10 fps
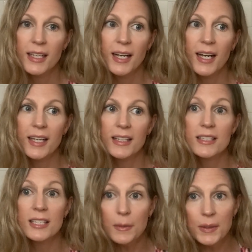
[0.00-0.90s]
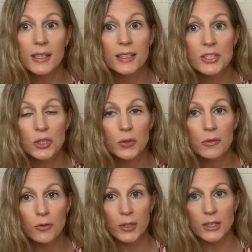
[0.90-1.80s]
I typically do
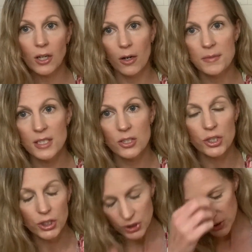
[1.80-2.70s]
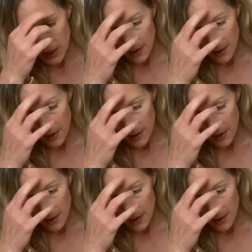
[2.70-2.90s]
avoid carbs and sugars,